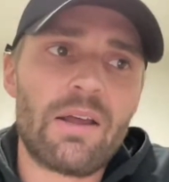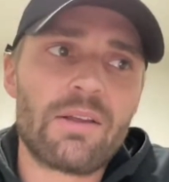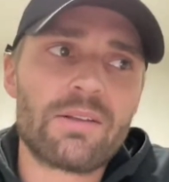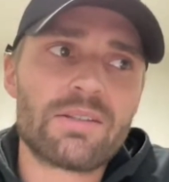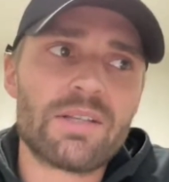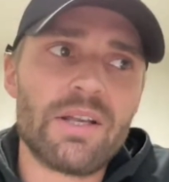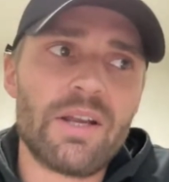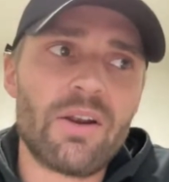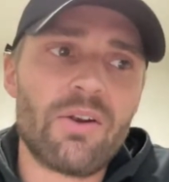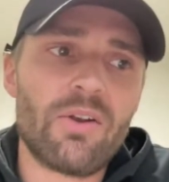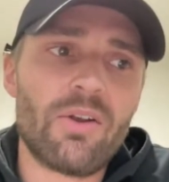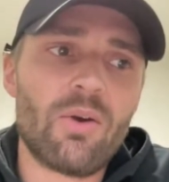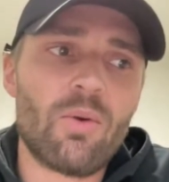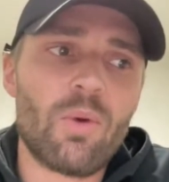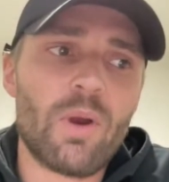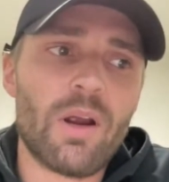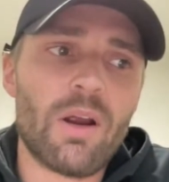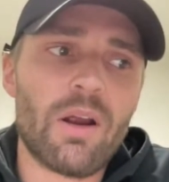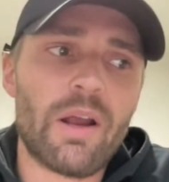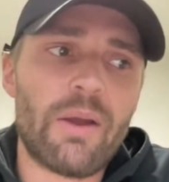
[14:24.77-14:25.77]
scenario
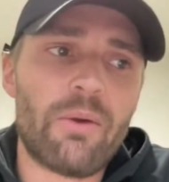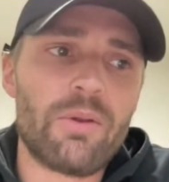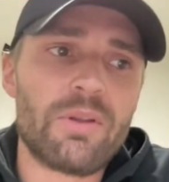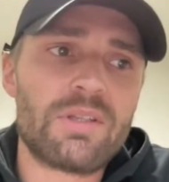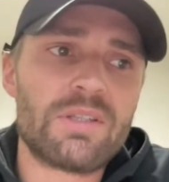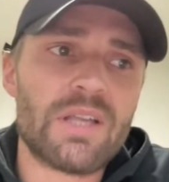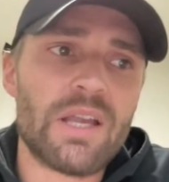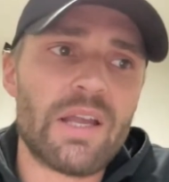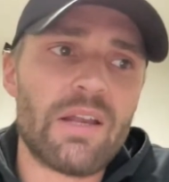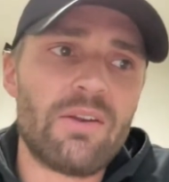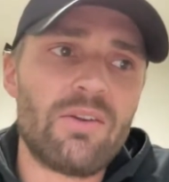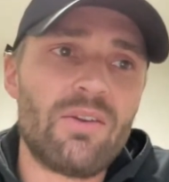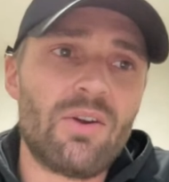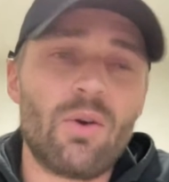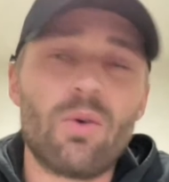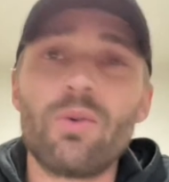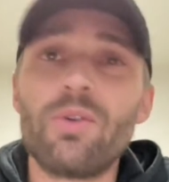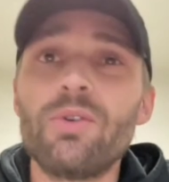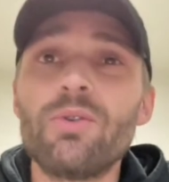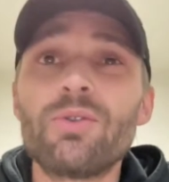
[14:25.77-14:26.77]
where I would say
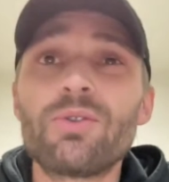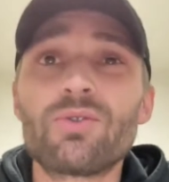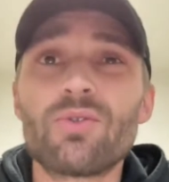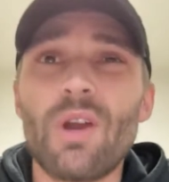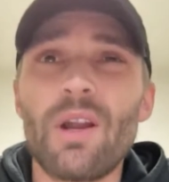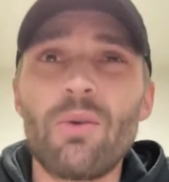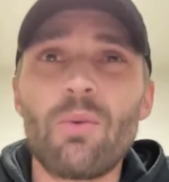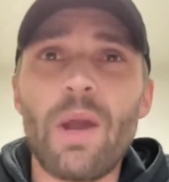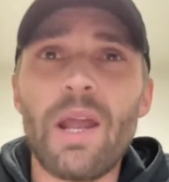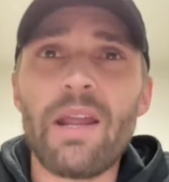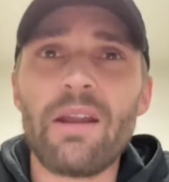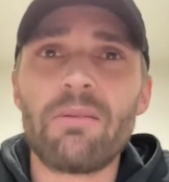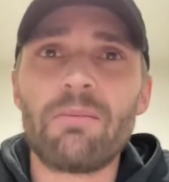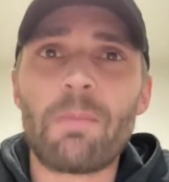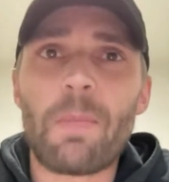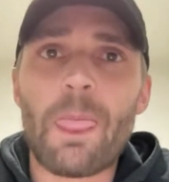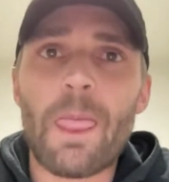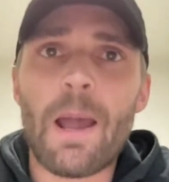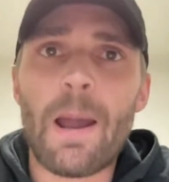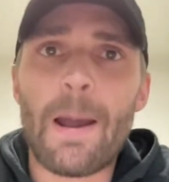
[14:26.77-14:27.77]
don't use trend
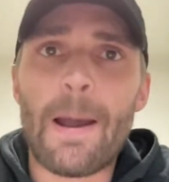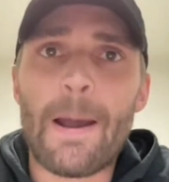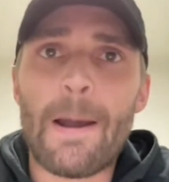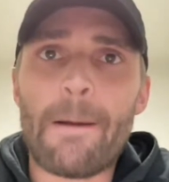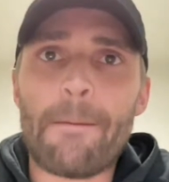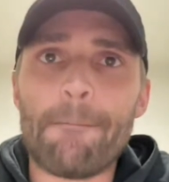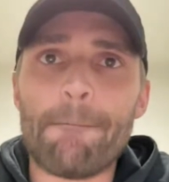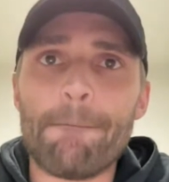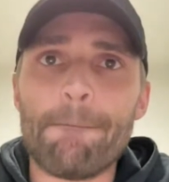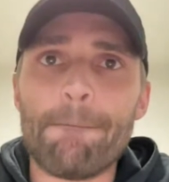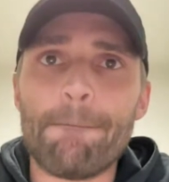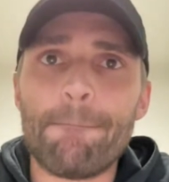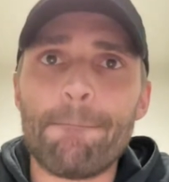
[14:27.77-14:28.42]
weight. Unless